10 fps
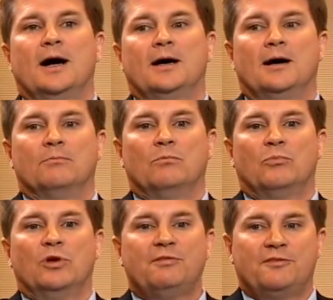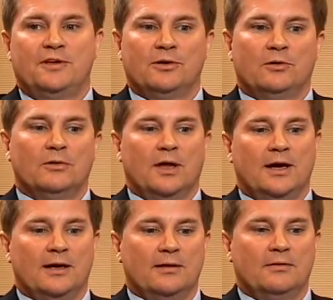Um, we feel
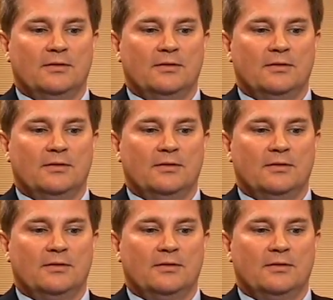uh,